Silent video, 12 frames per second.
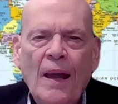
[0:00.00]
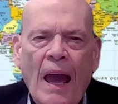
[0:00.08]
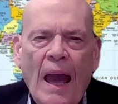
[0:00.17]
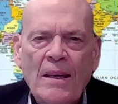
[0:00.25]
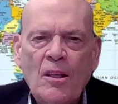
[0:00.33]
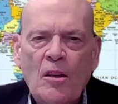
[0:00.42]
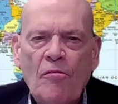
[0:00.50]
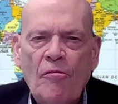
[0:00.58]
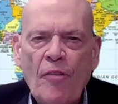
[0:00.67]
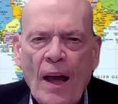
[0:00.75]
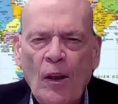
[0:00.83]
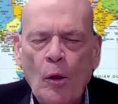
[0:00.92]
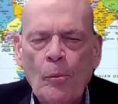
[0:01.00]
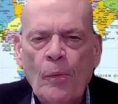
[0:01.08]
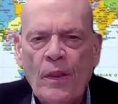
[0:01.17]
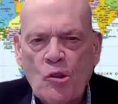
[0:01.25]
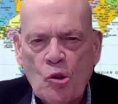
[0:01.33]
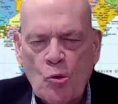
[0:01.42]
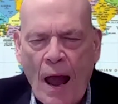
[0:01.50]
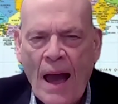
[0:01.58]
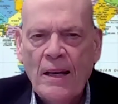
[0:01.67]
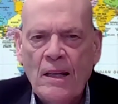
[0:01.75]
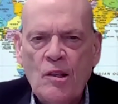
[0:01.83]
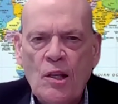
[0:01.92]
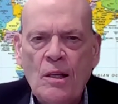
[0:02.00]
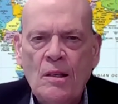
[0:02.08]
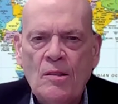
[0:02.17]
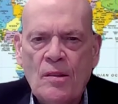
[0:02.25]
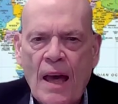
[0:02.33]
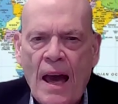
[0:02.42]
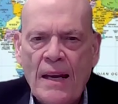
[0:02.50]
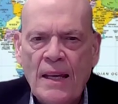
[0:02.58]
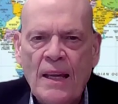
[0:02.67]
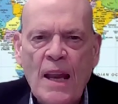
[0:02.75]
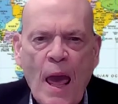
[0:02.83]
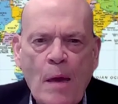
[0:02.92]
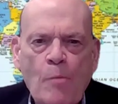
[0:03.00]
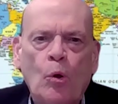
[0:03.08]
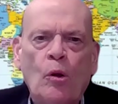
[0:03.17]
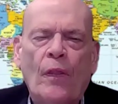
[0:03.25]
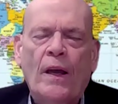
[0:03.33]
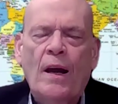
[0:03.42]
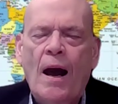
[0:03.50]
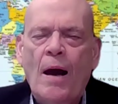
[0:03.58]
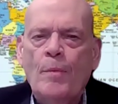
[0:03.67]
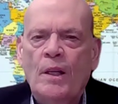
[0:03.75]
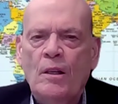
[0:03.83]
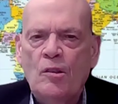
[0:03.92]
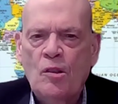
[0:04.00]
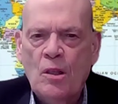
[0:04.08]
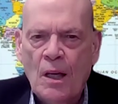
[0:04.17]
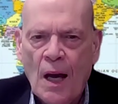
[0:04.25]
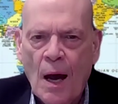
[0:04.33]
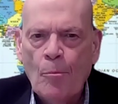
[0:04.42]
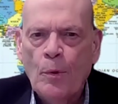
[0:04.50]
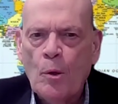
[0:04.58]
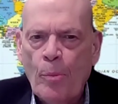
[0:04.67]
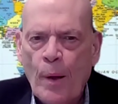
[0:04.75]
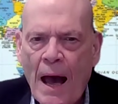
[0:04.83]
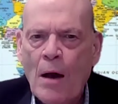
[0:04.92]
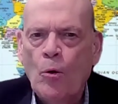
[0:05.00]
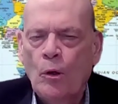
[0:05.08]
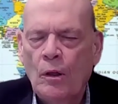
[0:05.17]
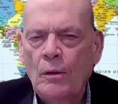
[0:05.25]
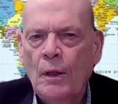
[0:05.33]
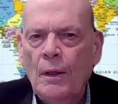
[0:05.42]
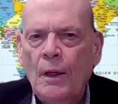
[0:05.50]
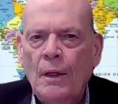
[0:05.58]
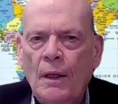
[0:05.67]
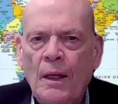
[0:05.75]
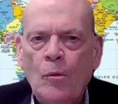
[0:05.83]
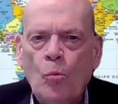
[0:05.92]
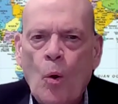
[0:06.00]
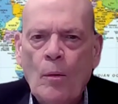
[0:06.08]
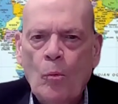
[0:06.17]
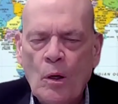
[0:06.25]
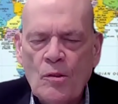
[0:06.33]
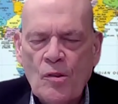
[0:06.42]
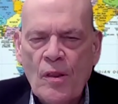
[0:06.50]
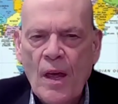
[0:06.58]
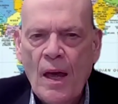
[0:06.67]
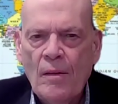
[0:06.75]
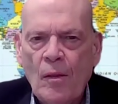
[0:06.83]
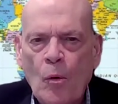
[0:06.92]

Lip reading: and developed the strategies that enabled the communists to come to power in what was then the